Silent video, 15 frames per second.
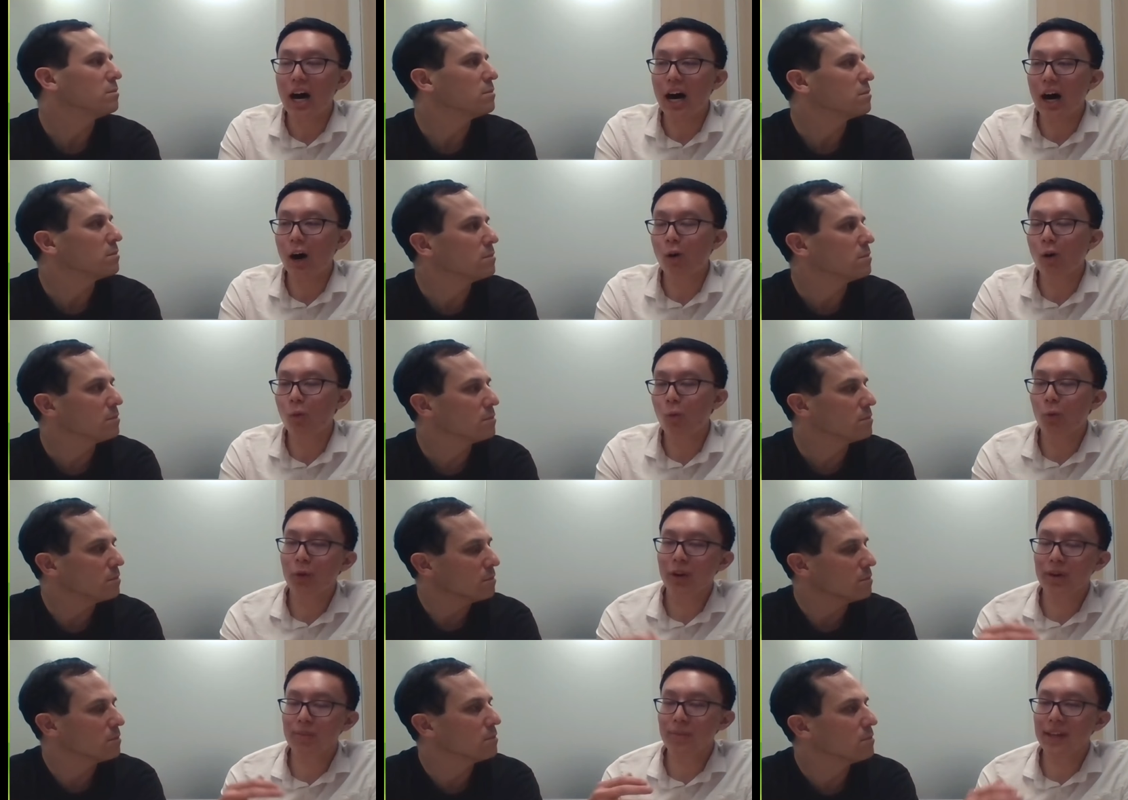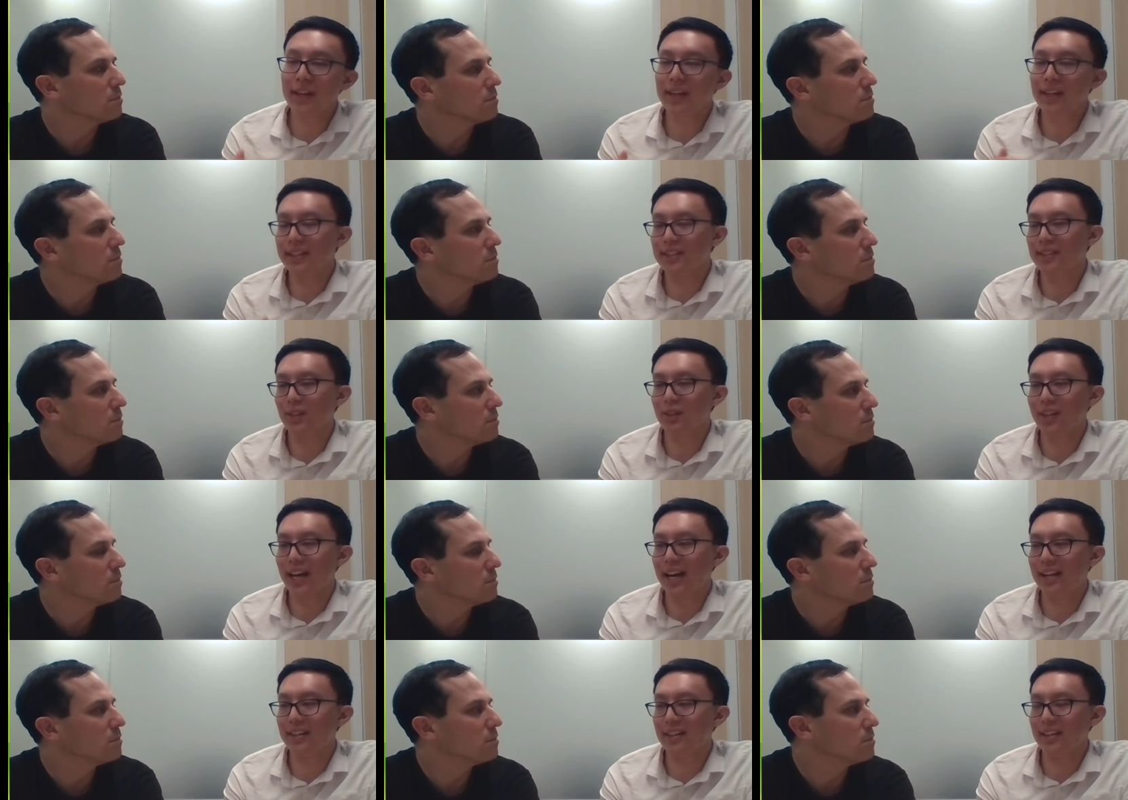Speaker 1: Uh, we're making it so
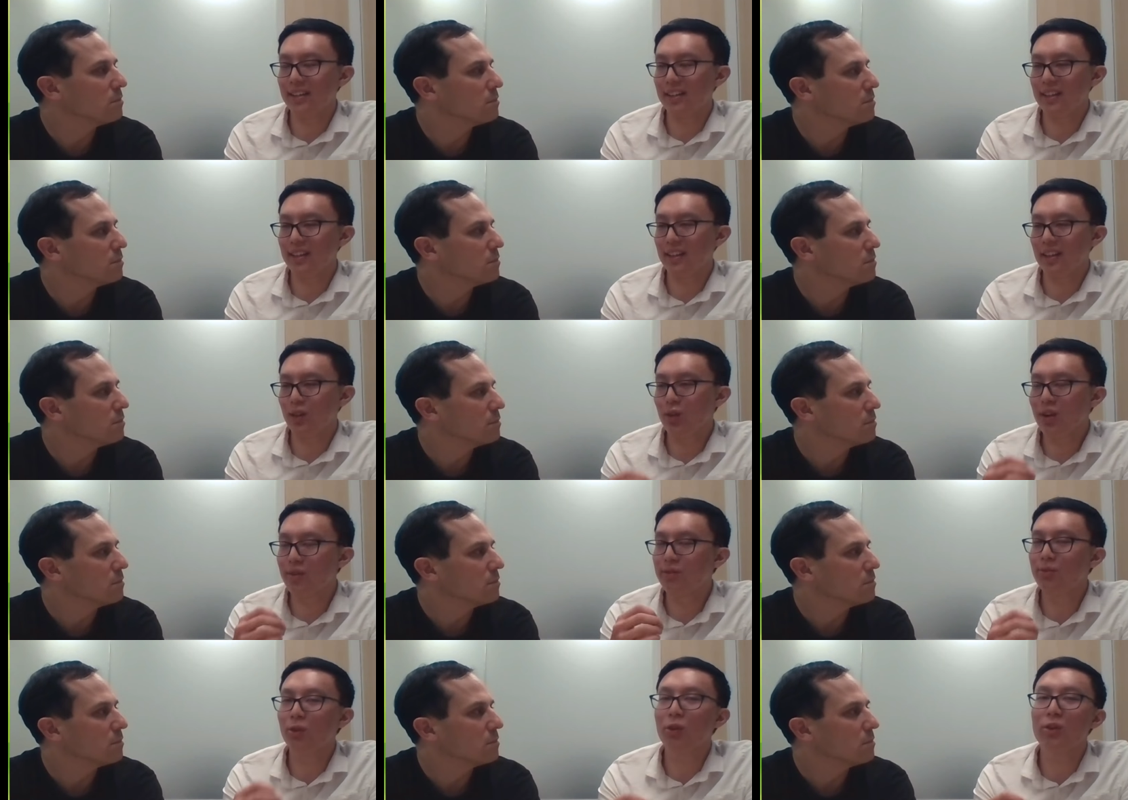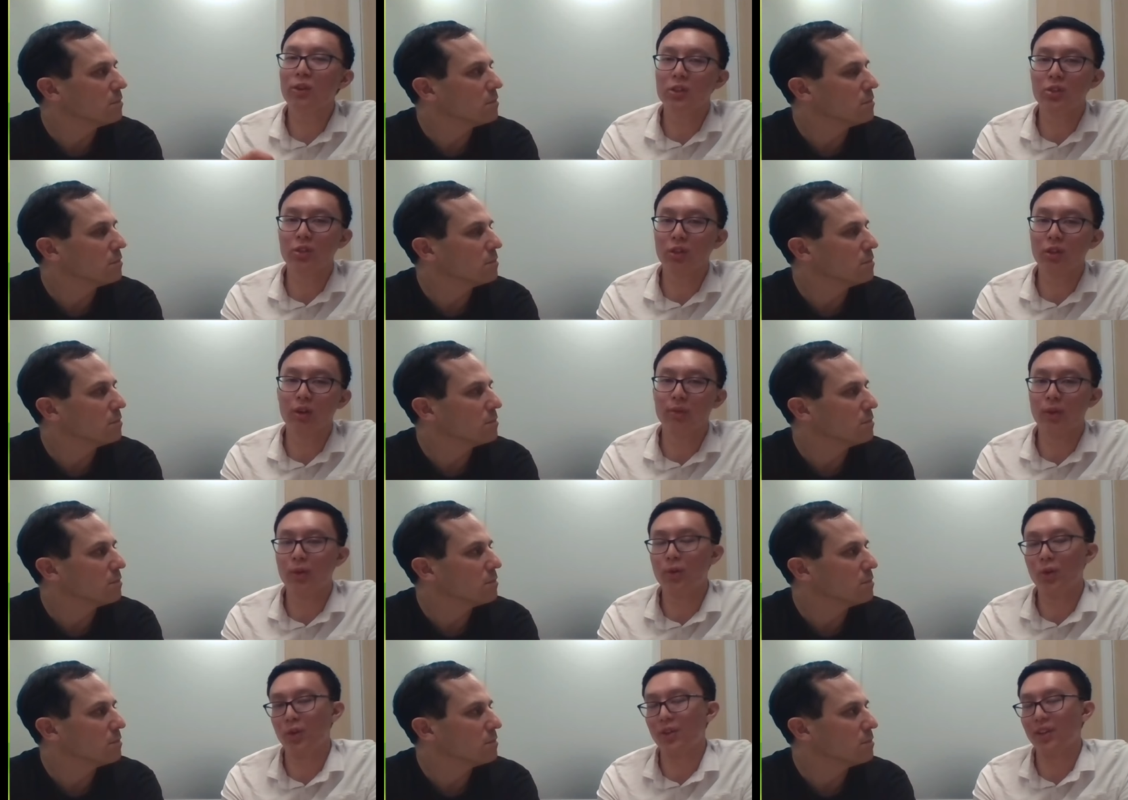that you have full control
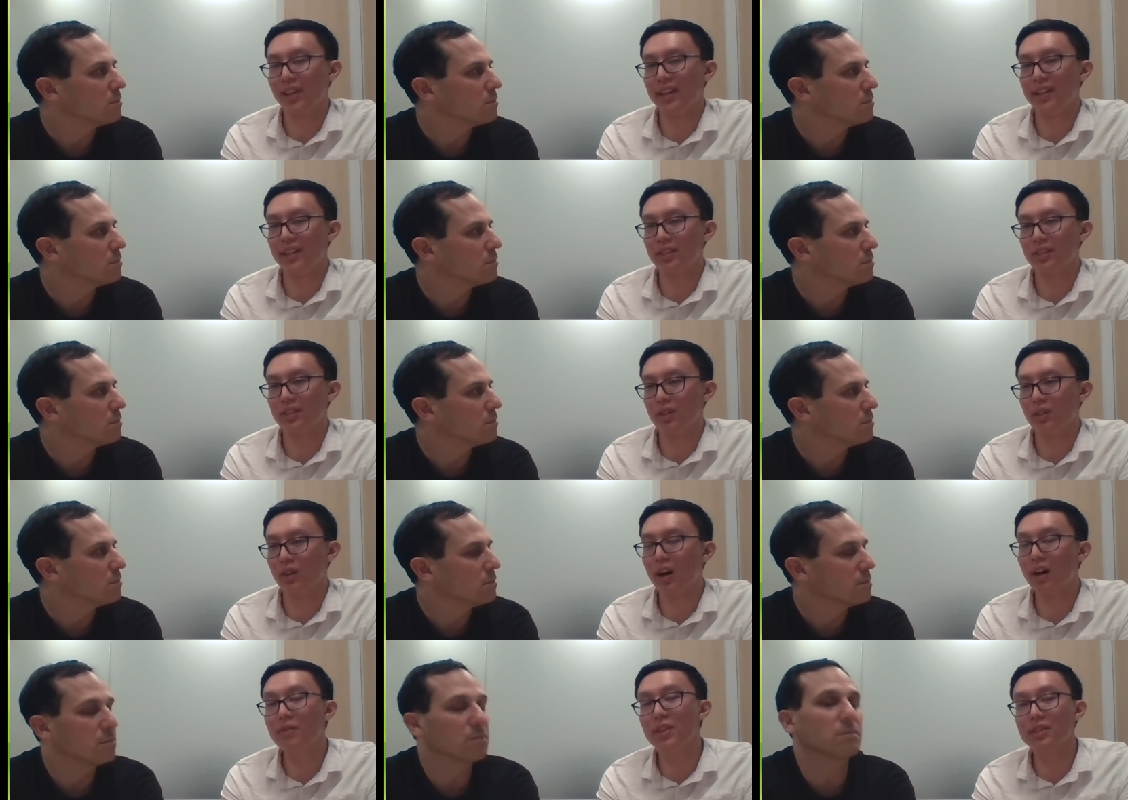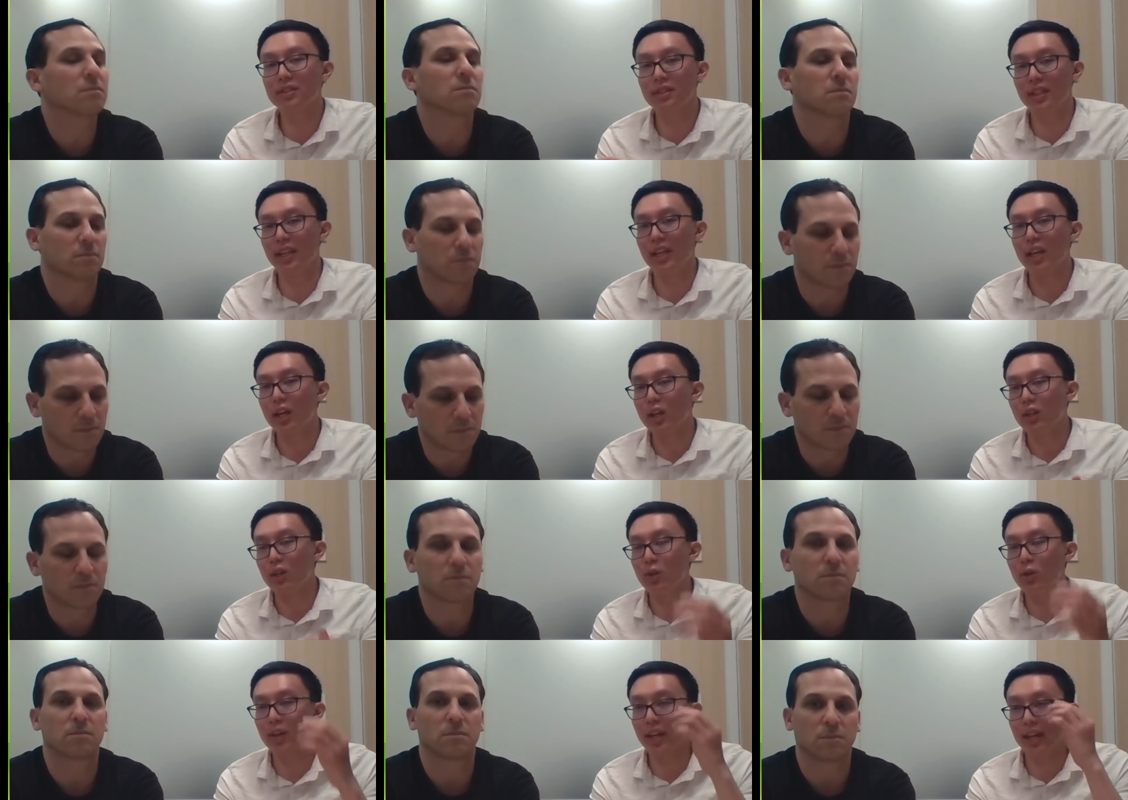over who you're lending to. Mm. Obviously, mm.
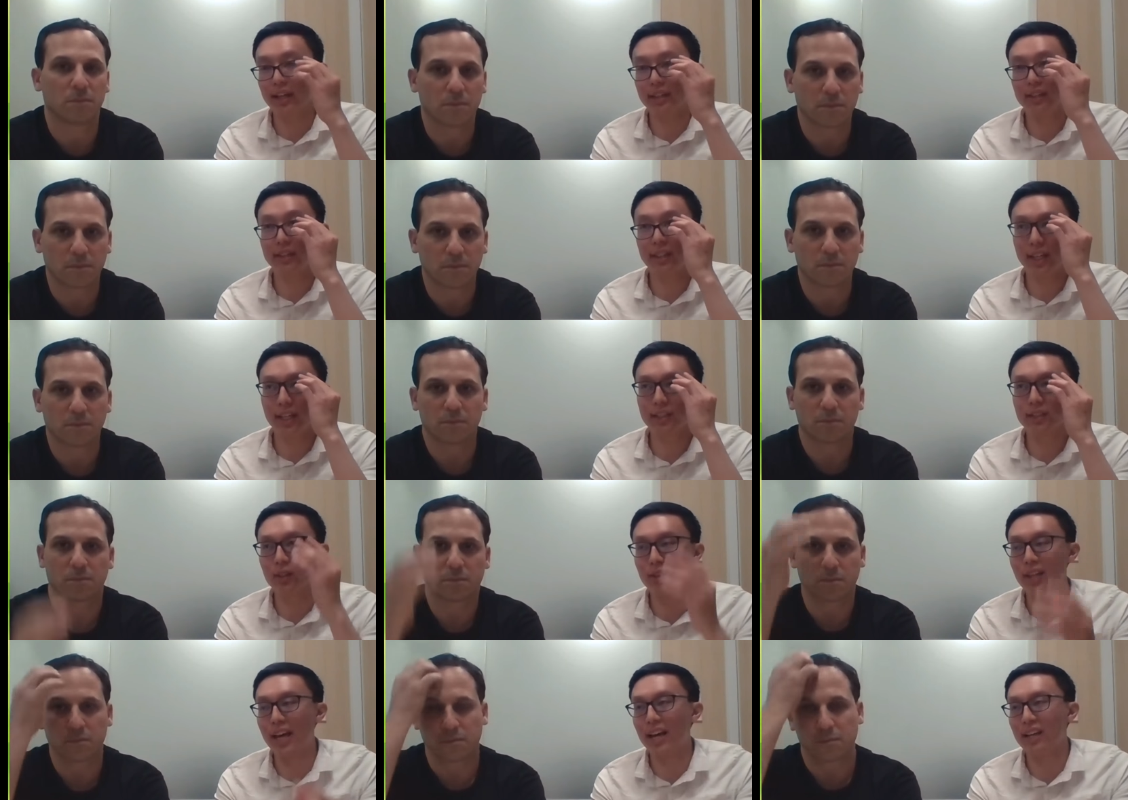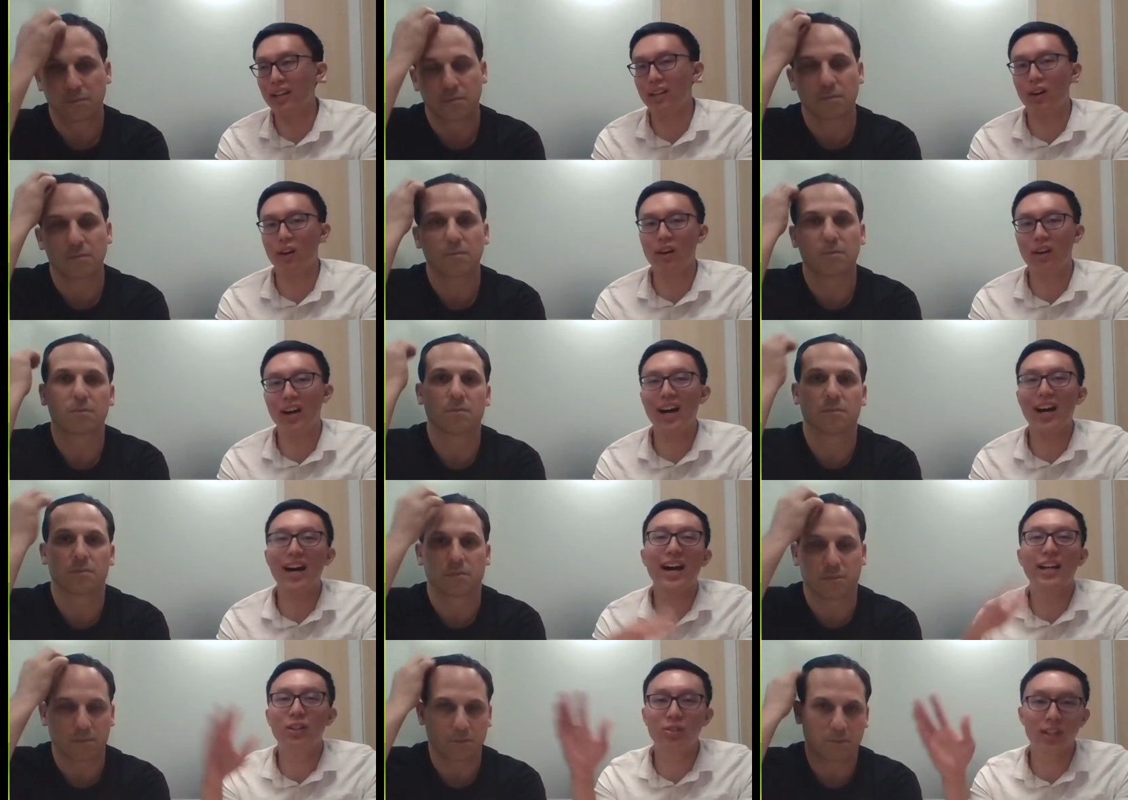you can set it so that you know
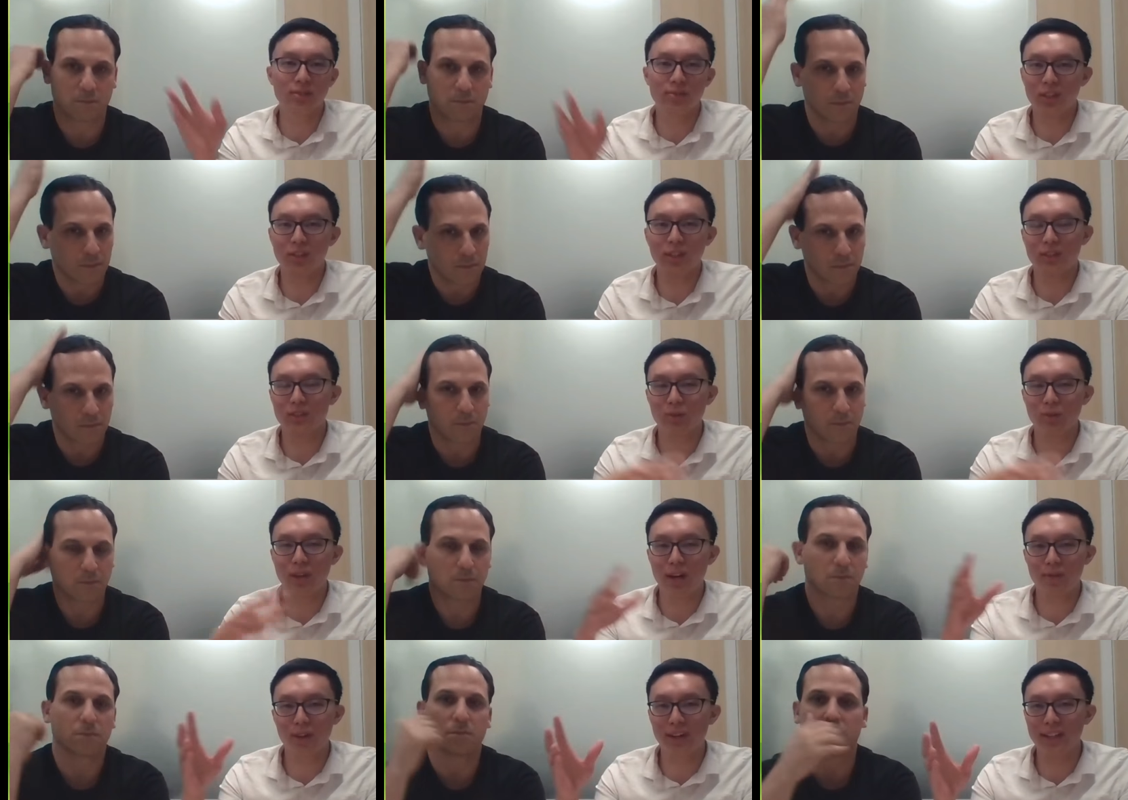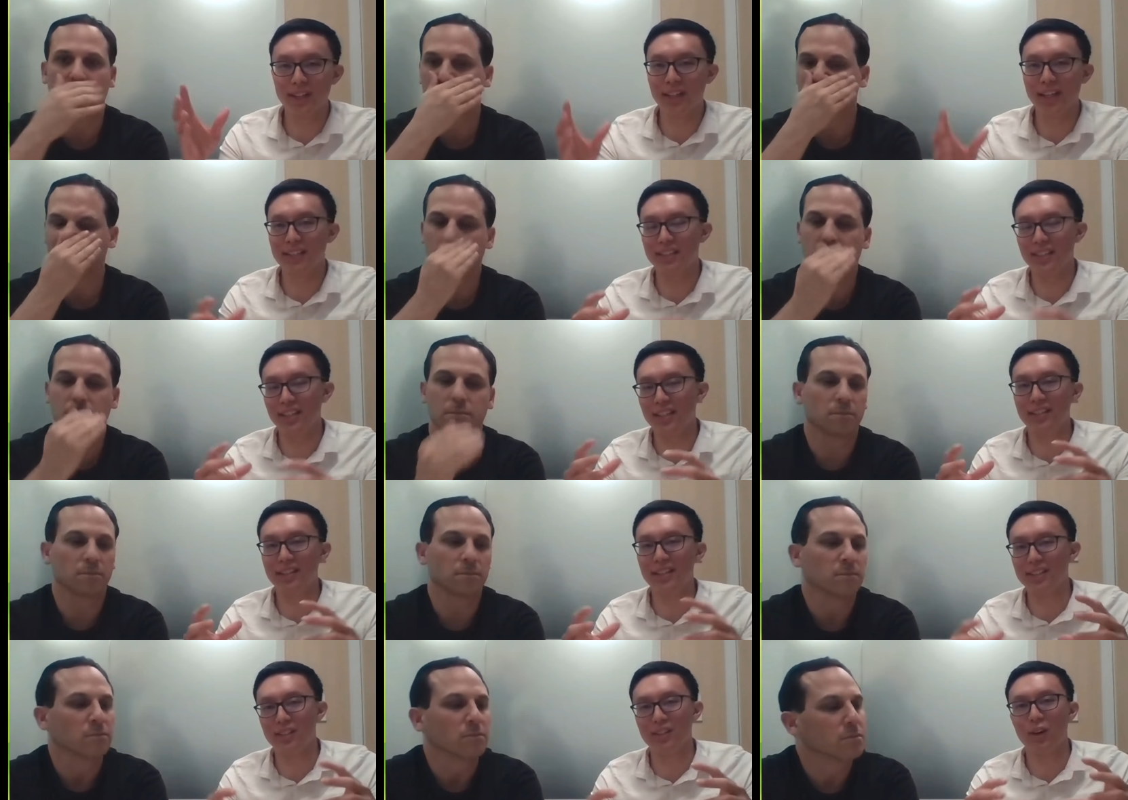ah, I trust FinTrust, whatever that it's in
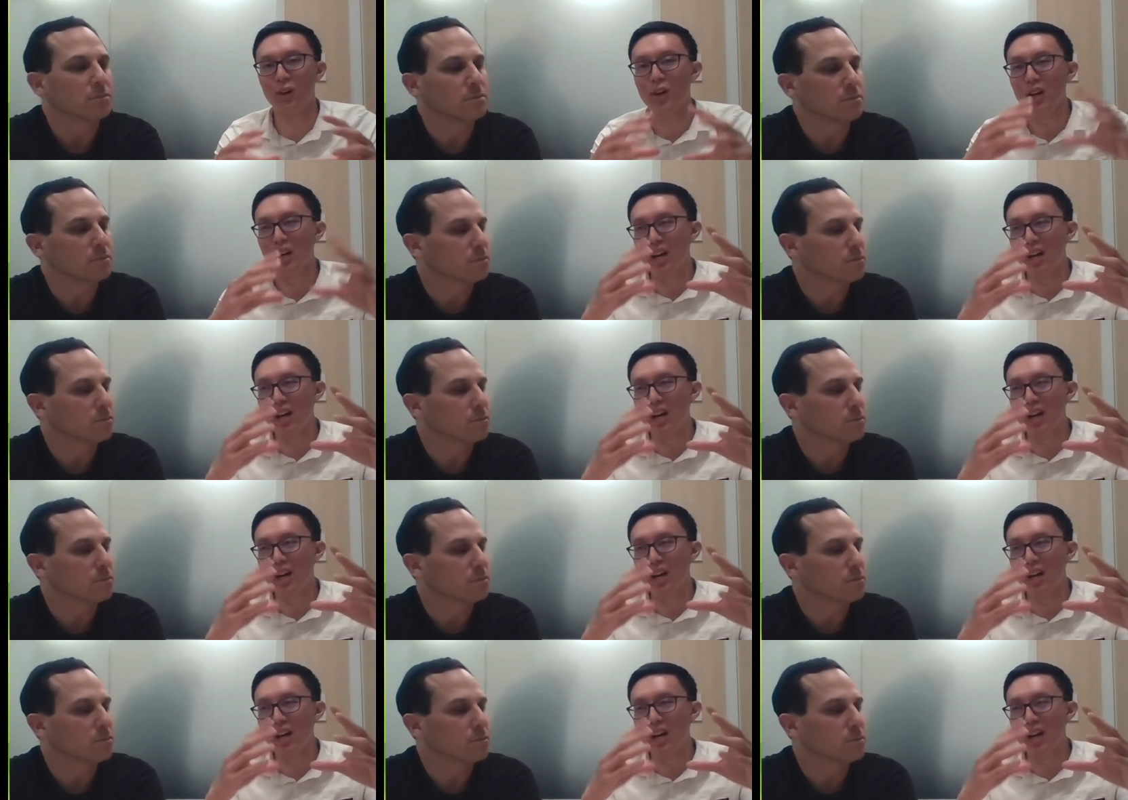this you know